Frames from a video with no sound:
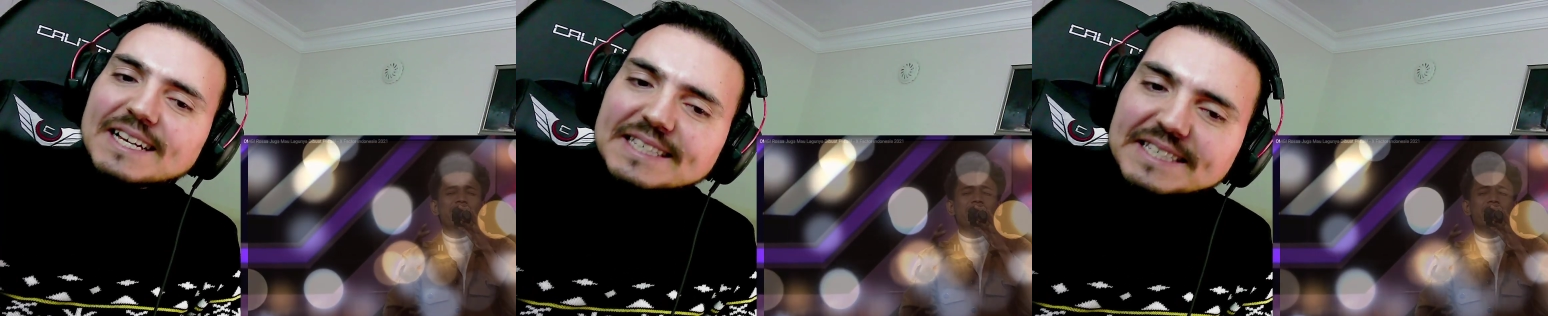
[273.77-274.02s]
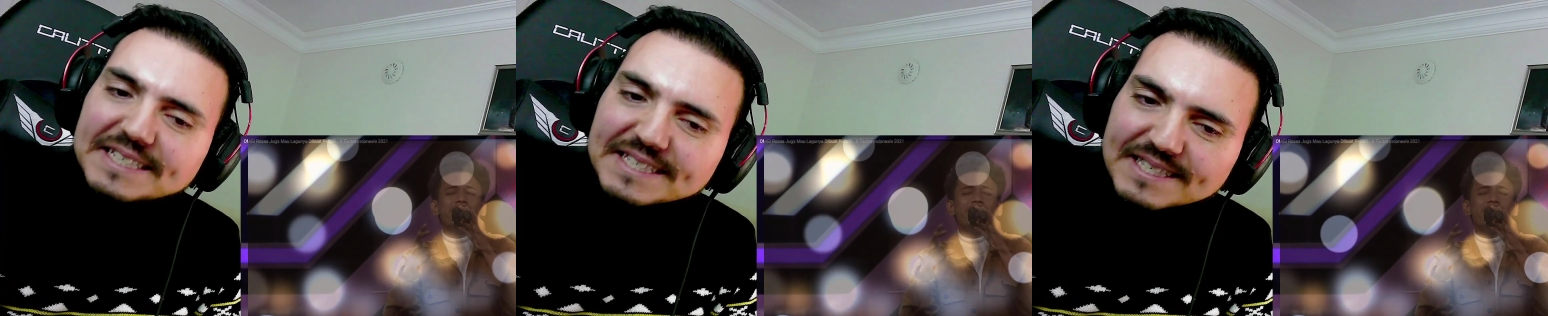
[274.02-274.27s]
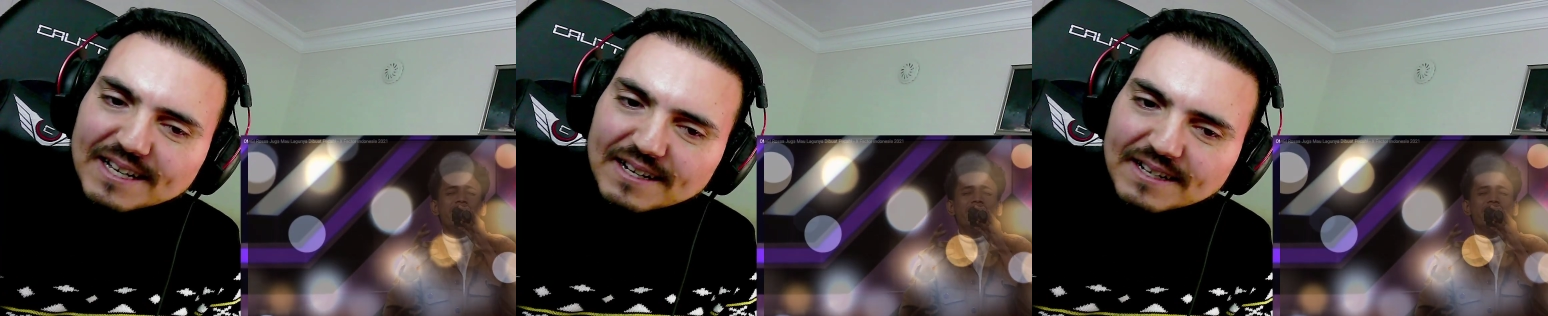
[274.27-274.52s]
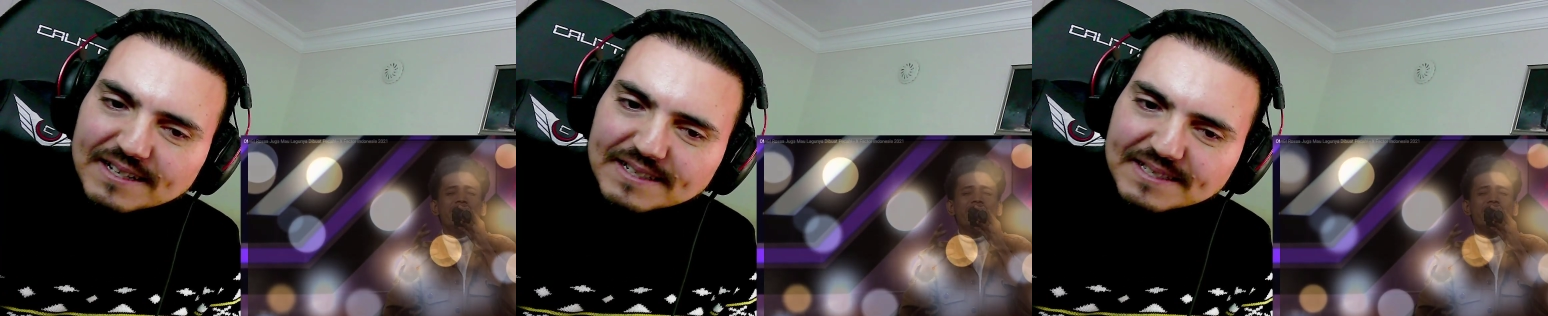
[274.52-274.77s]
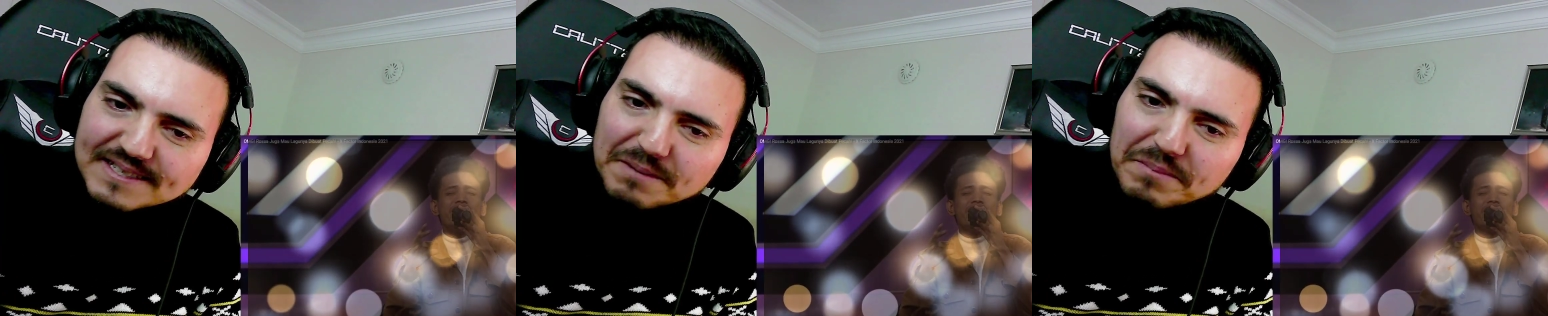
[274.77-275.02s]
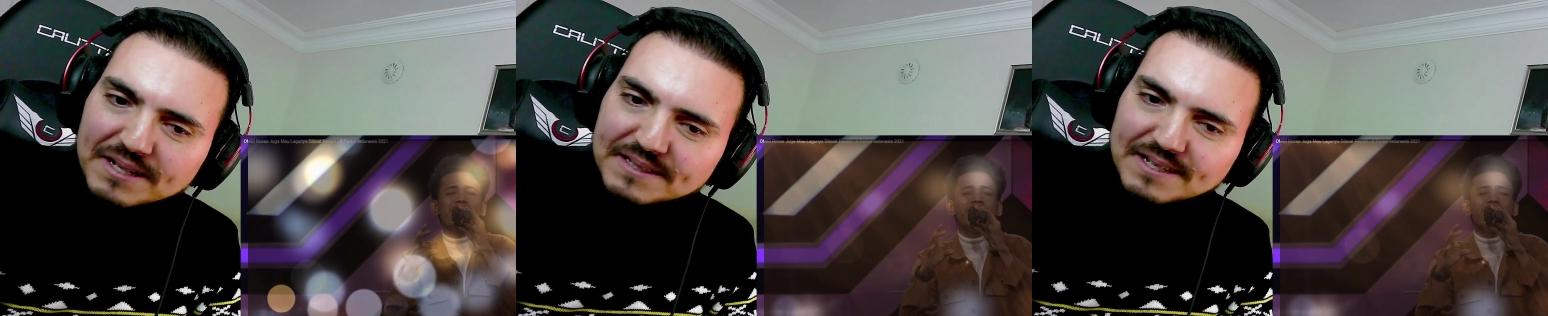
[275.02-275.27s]
Speaker 1: Kisah
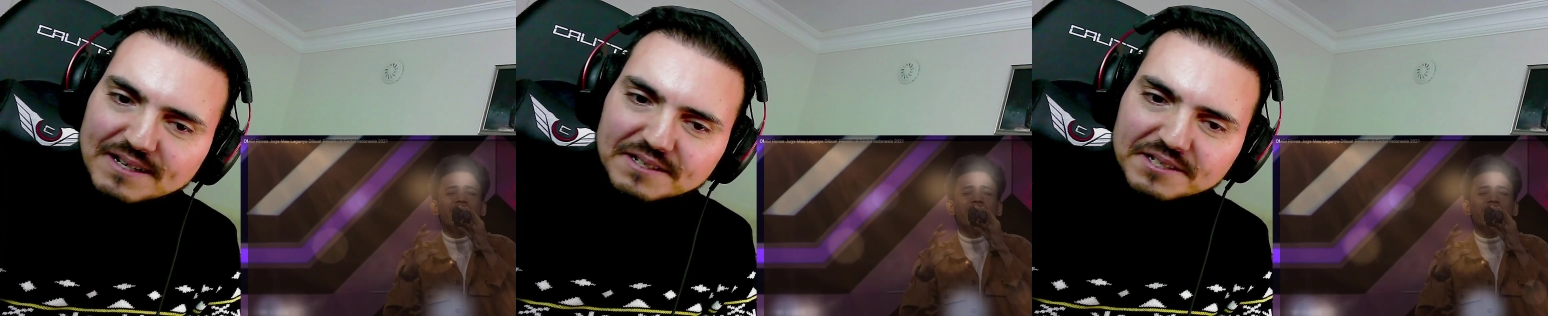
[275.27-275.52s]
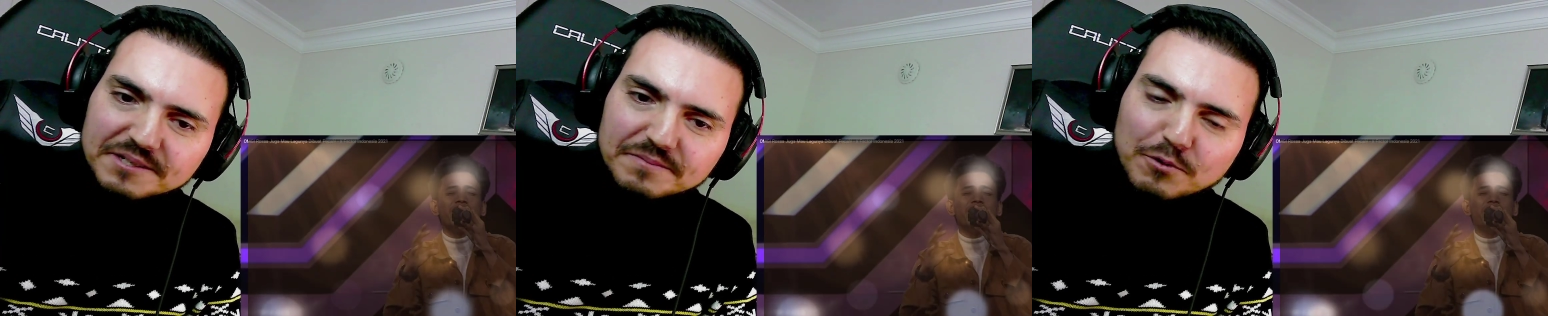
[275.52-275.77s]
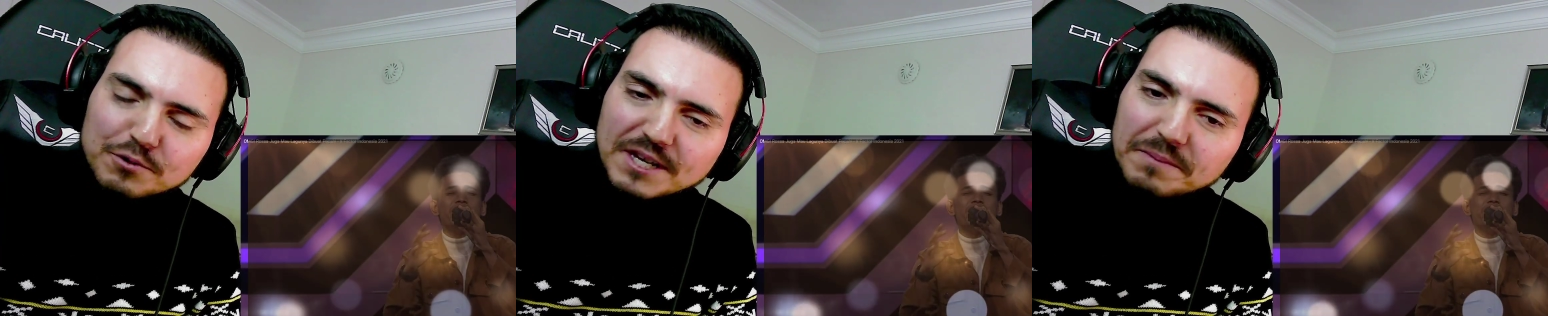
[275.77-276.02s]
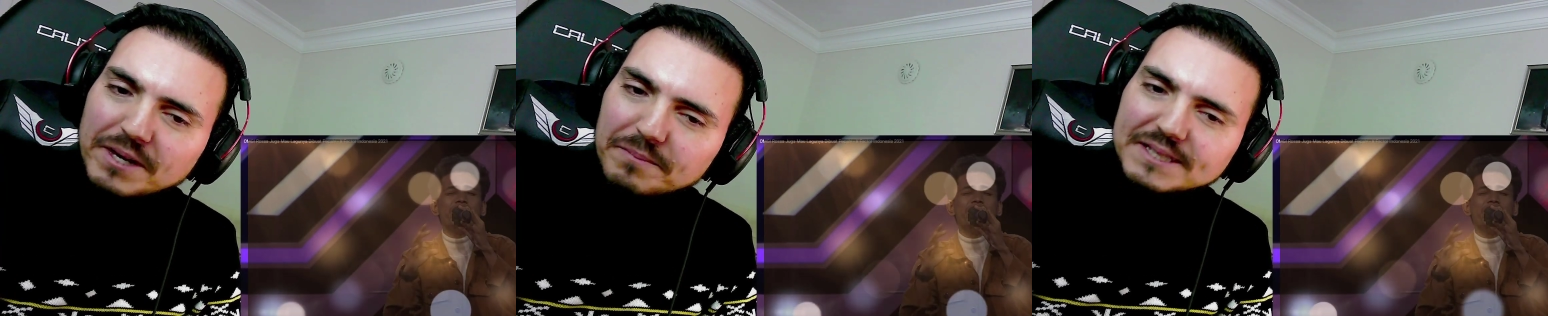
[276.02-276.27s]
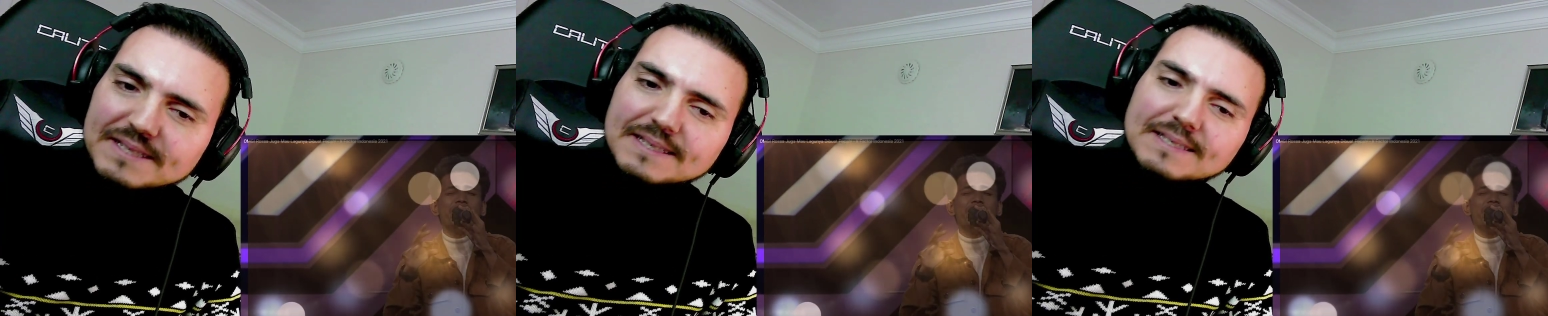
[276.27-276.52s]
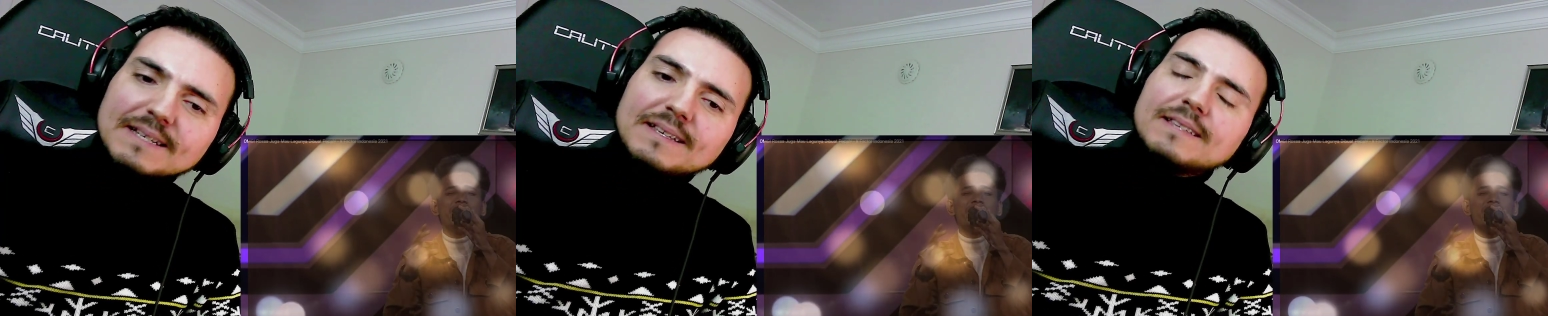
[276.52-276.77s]
Sebentar. Okay, maybe this
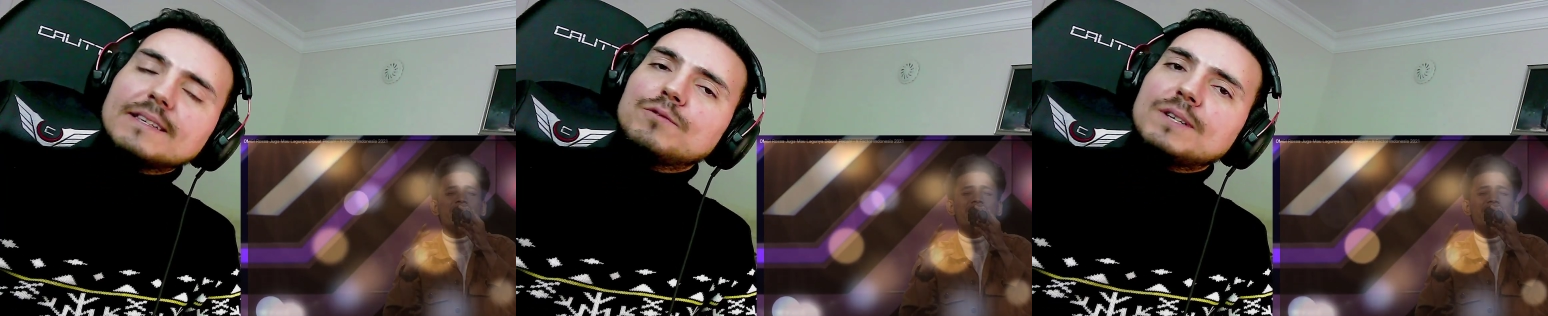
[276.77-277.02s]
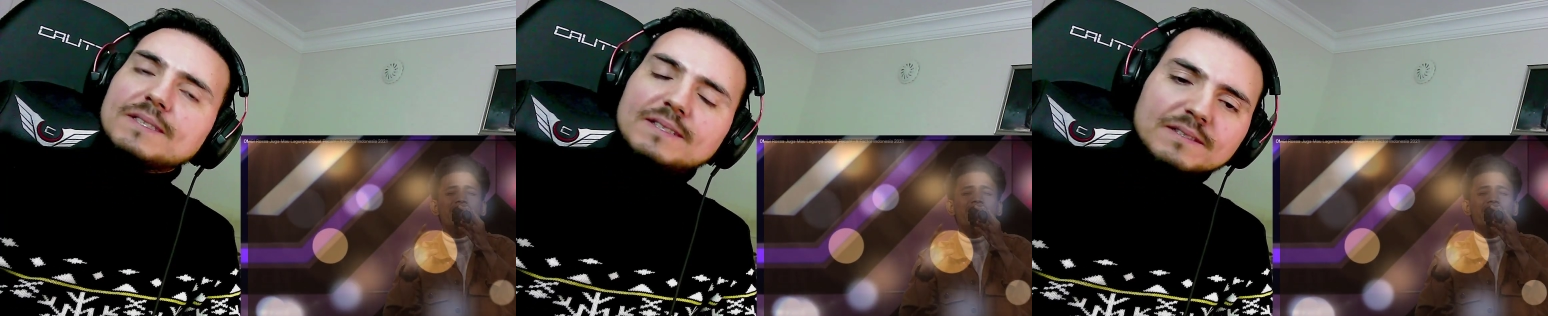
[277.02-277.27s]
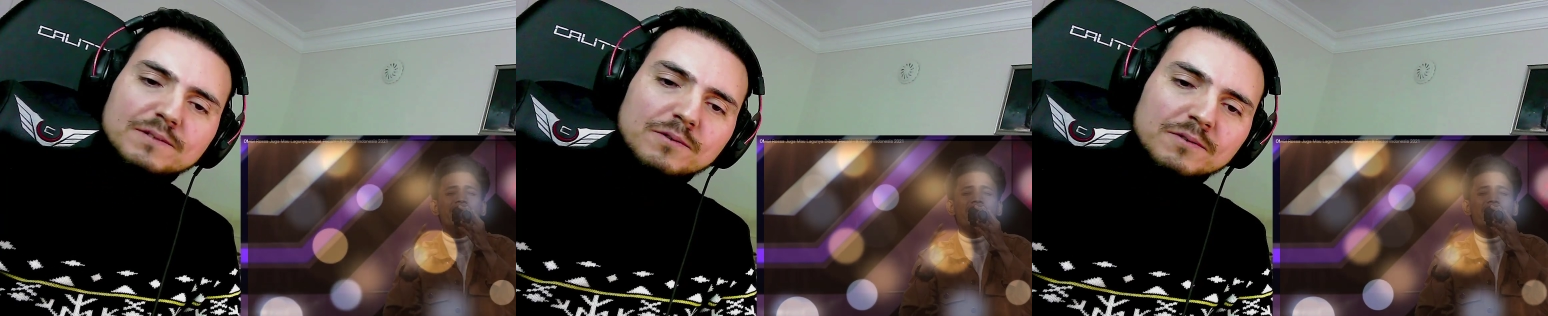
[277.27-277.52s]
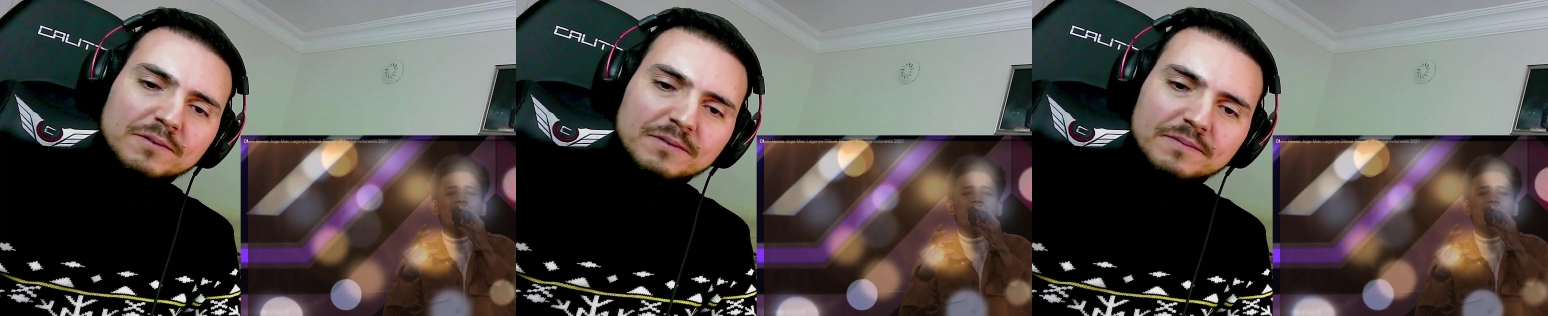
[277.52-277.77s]
is an Indonesian song.